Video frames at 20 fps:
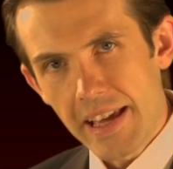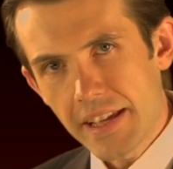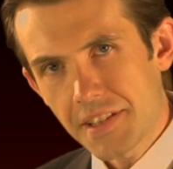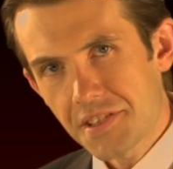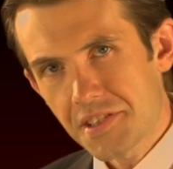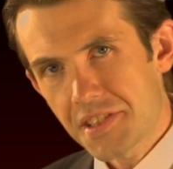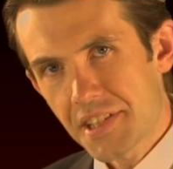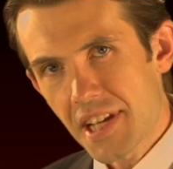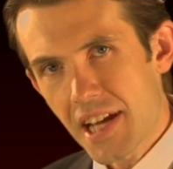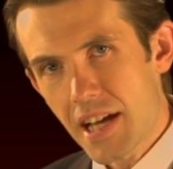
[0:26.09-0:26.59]

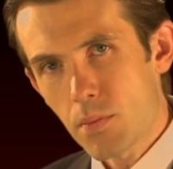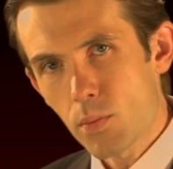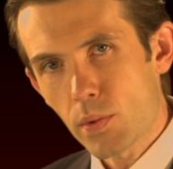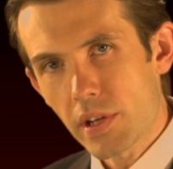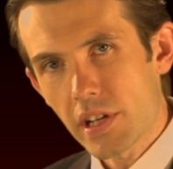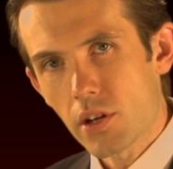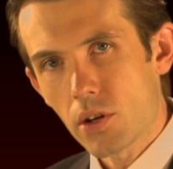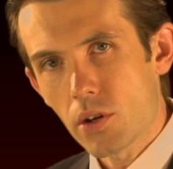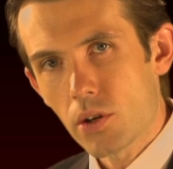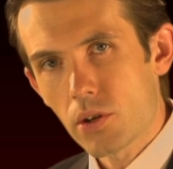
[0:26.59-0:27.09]
it's time
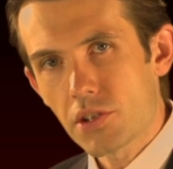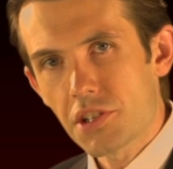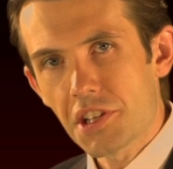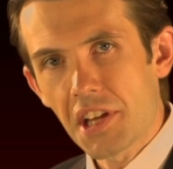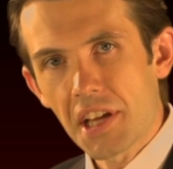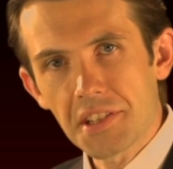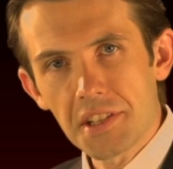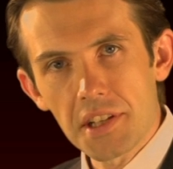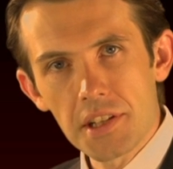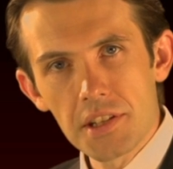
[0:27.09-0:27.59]
we heard
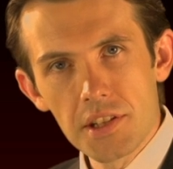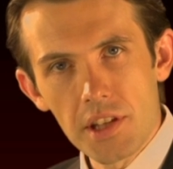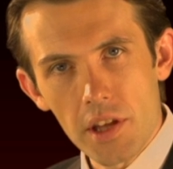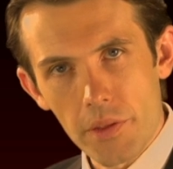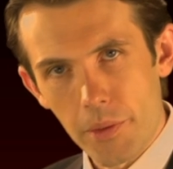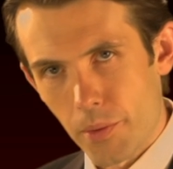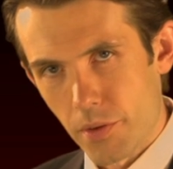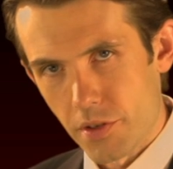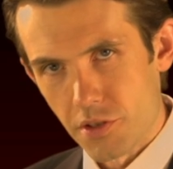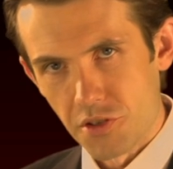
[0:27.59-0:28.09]
yet
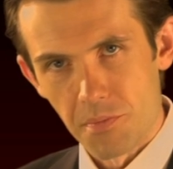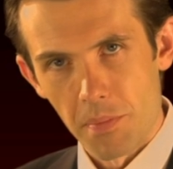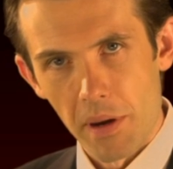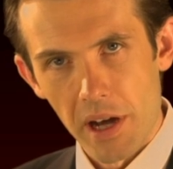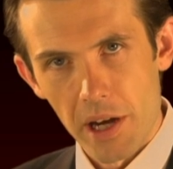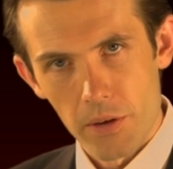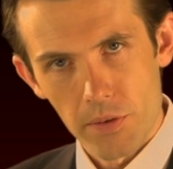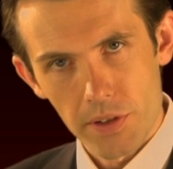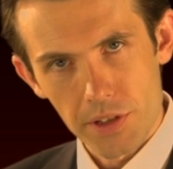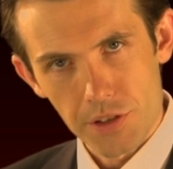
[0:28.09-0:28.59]
another
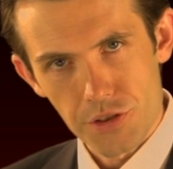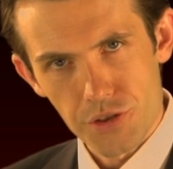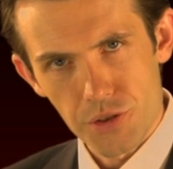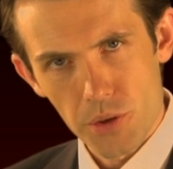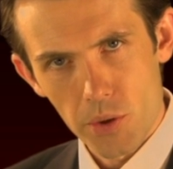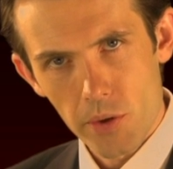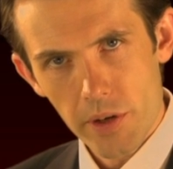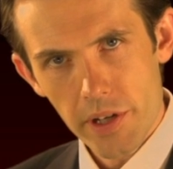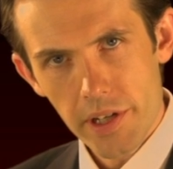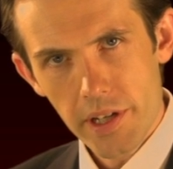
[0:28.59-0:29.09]
inspiring
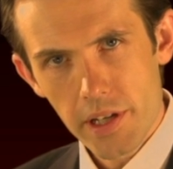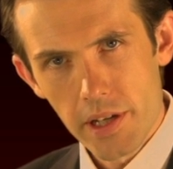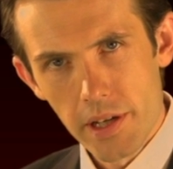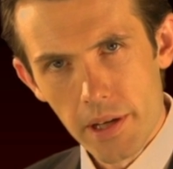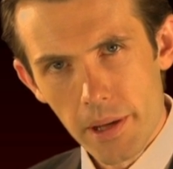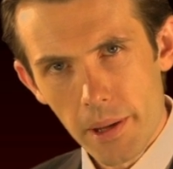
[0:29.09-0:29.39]
story